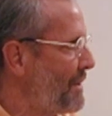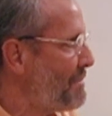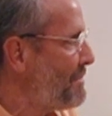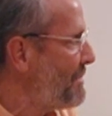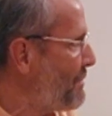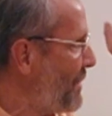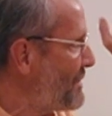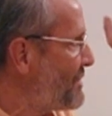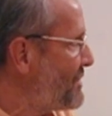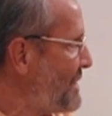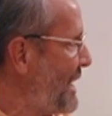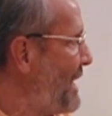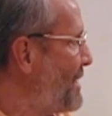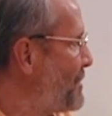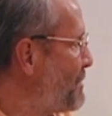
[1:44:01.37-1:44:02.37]
What
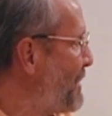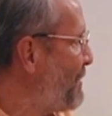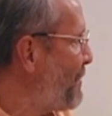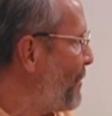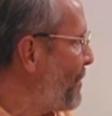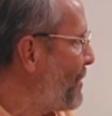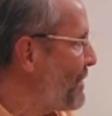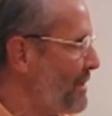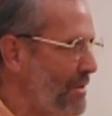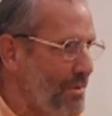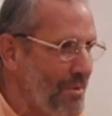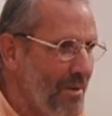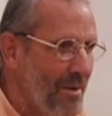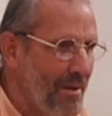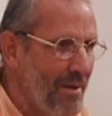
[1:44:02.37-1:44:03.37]
stands before
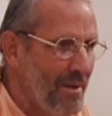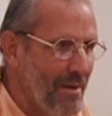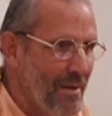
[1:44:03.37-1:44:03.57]
you?